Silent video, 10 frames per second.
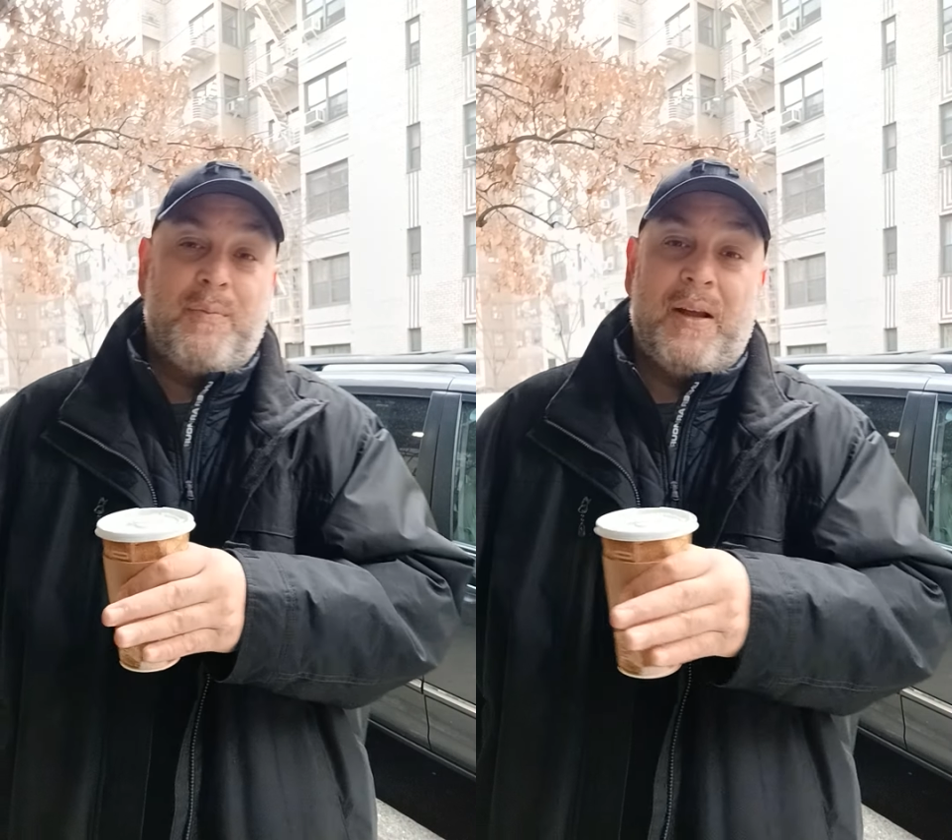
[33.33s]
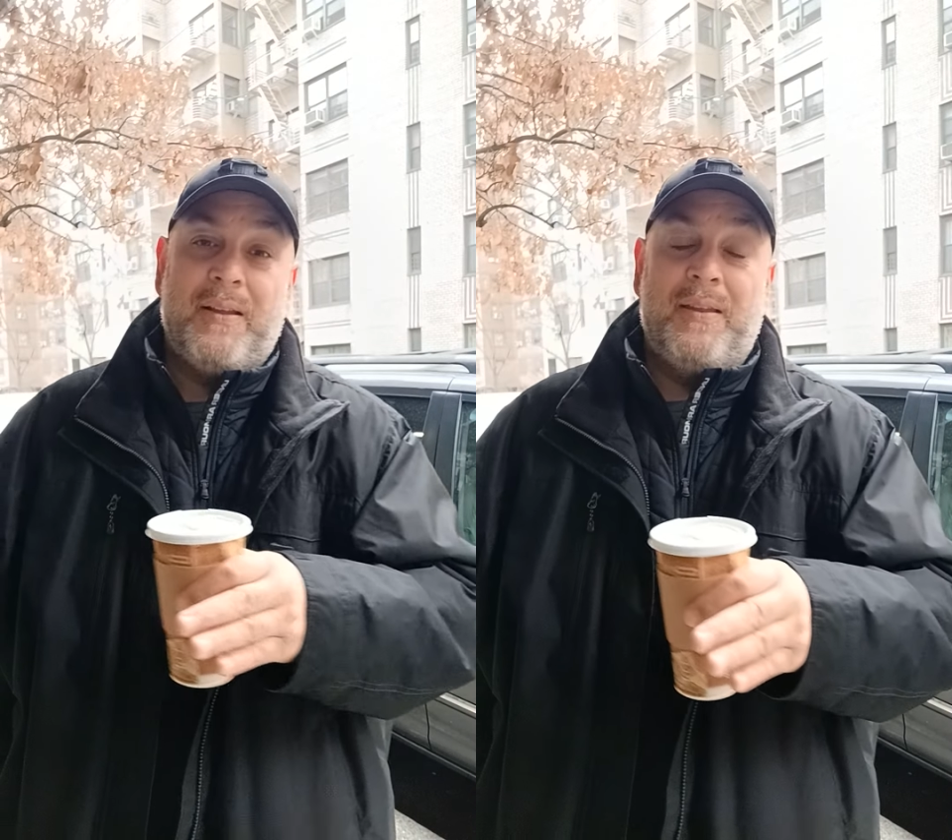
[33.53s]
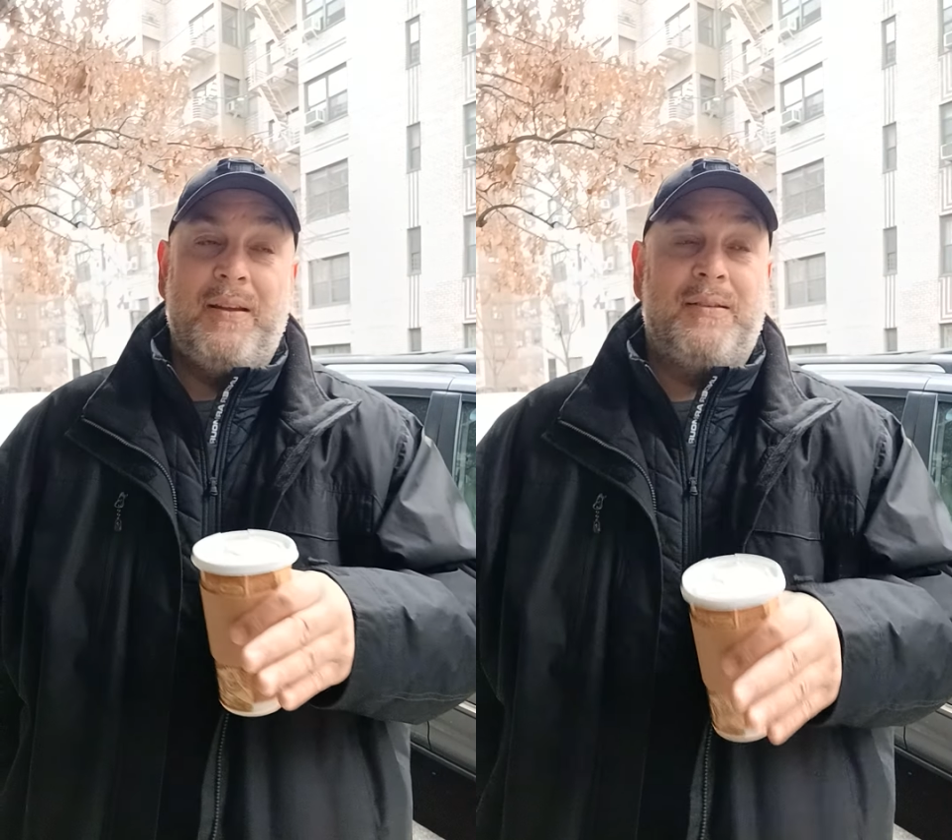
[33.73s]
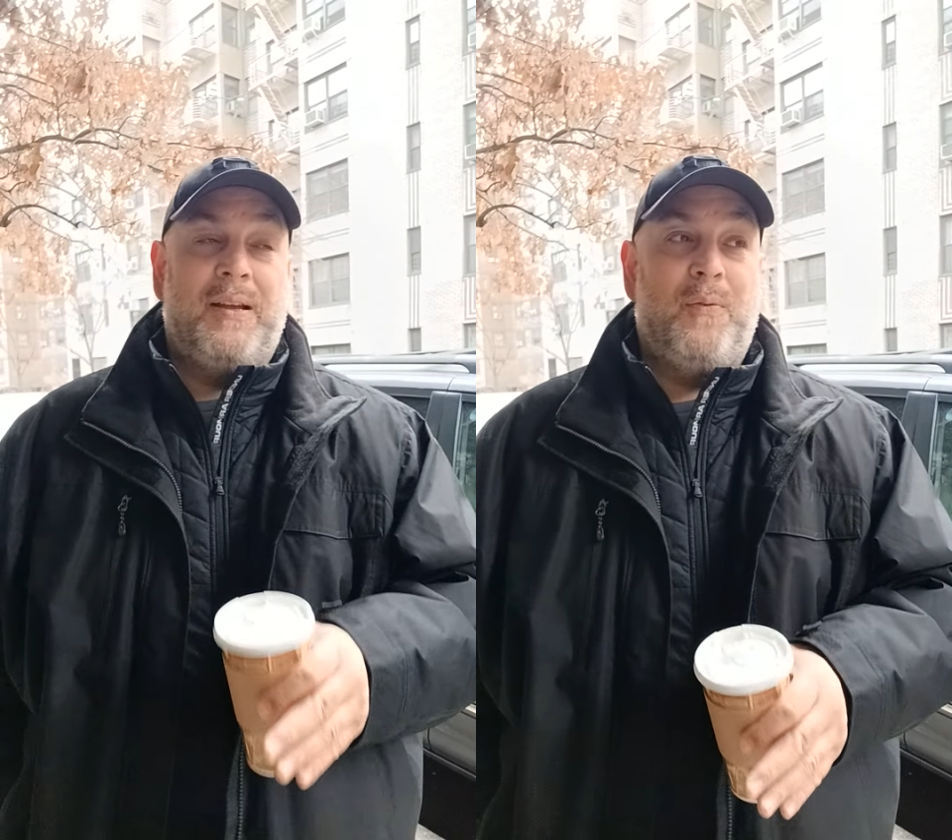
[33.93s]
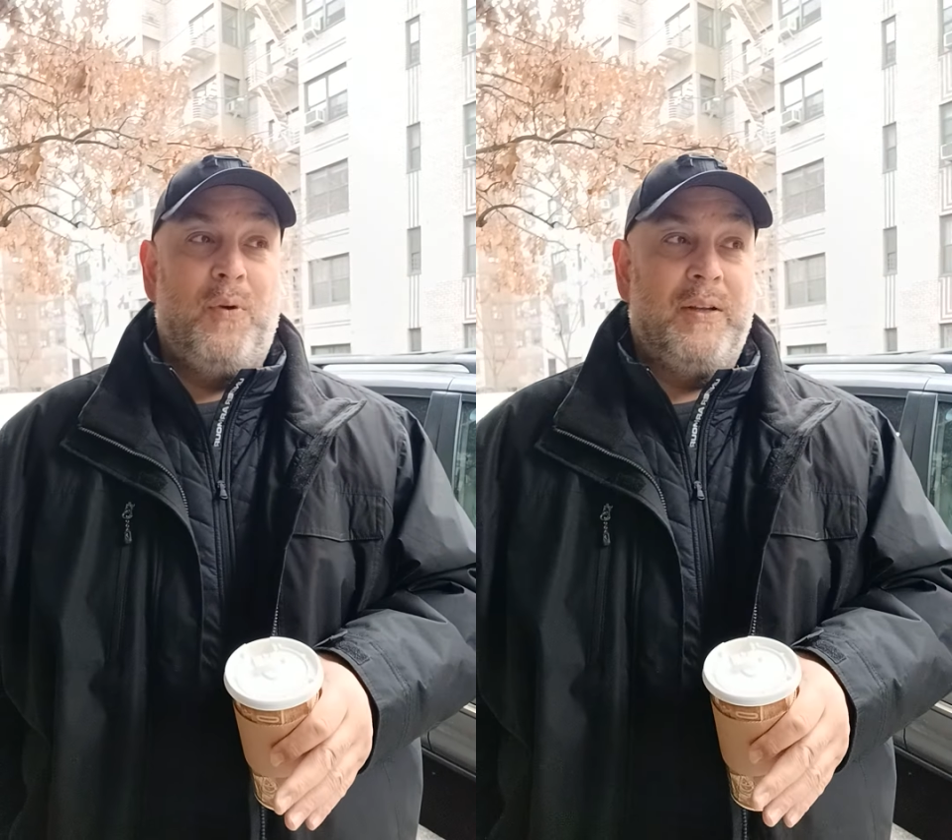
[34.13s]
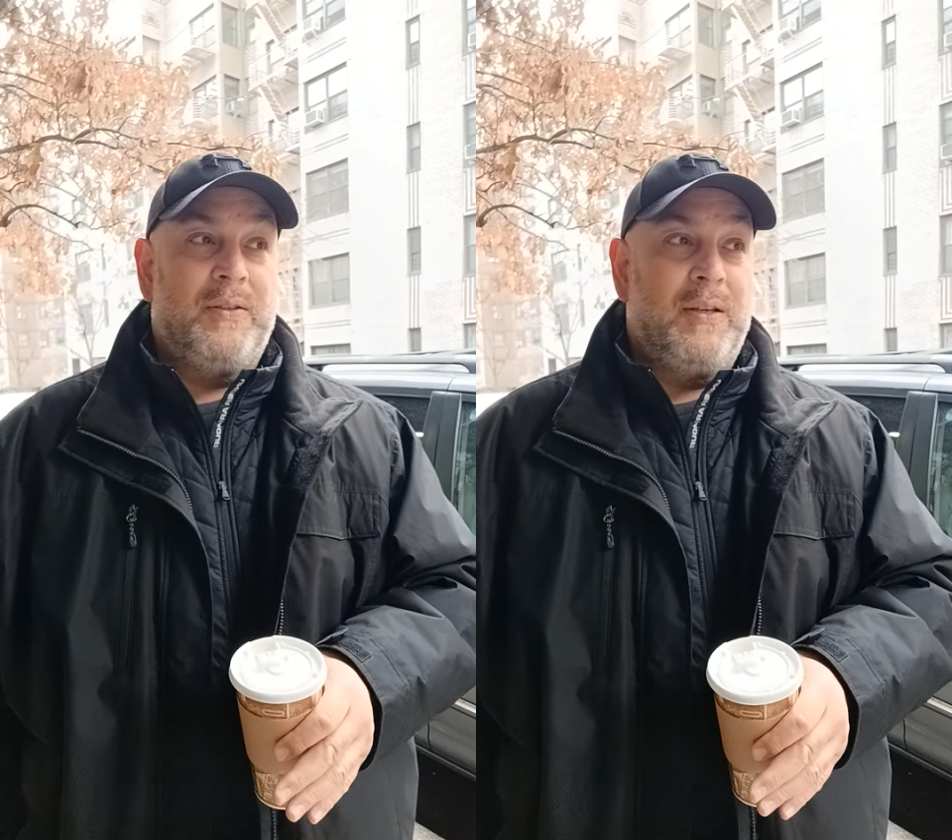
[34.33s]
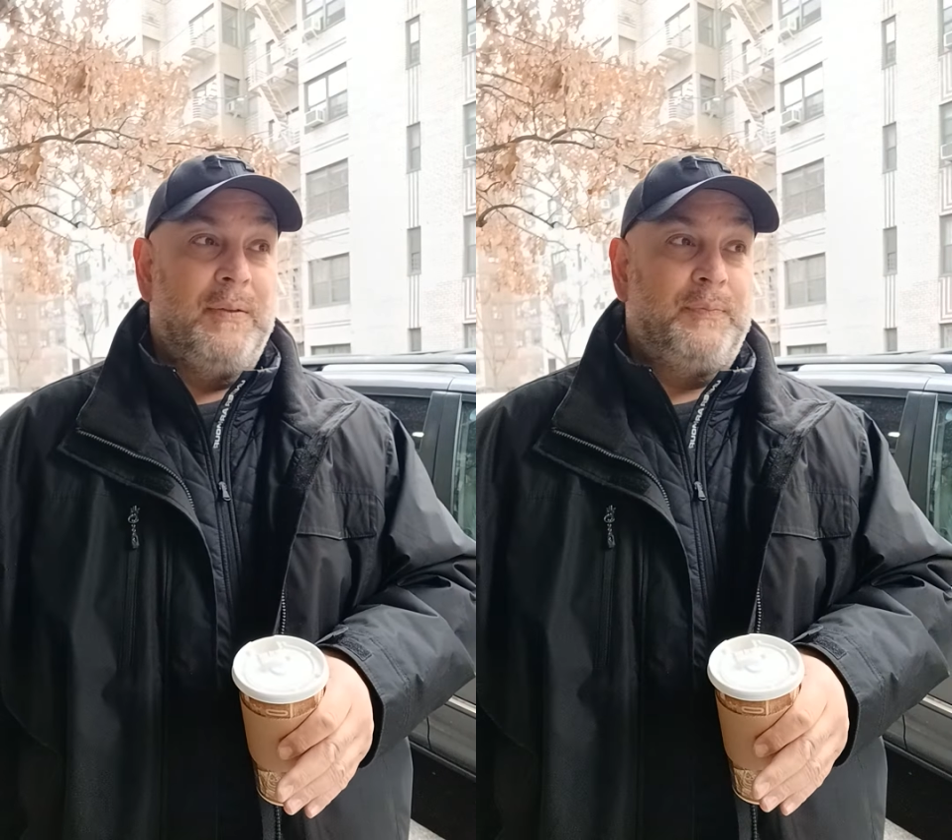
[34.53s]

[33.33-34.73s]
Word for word: amount of things at once.